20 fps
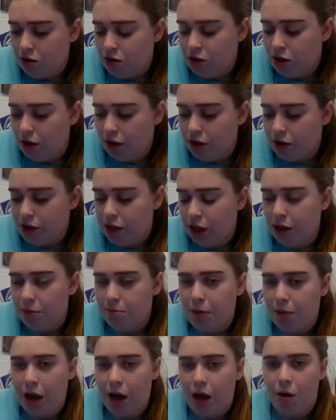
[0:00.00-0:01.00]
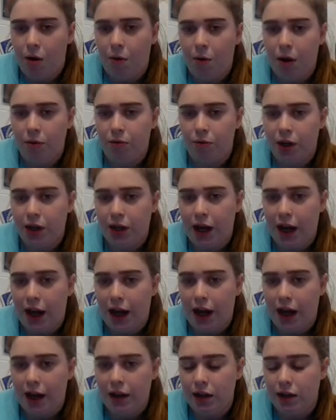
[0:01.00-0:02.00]
So let's think about if we're going to
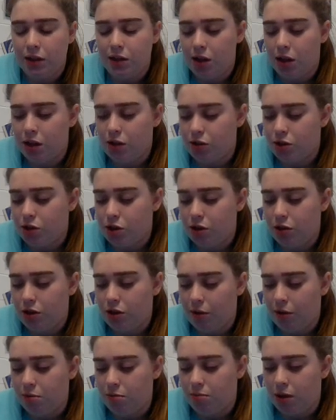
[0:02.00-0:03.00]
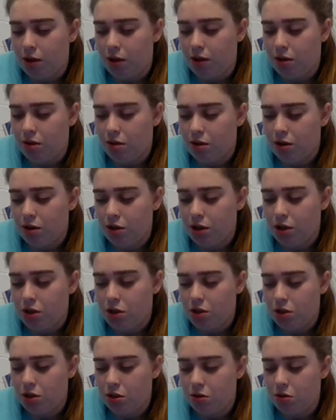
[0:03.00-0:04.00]
add another 2, that would be
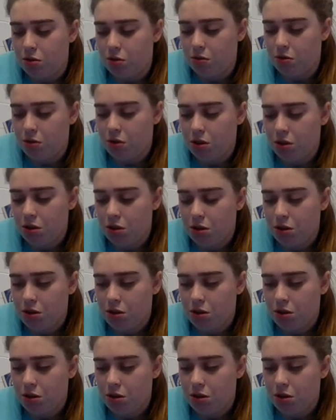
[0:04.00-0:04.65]
32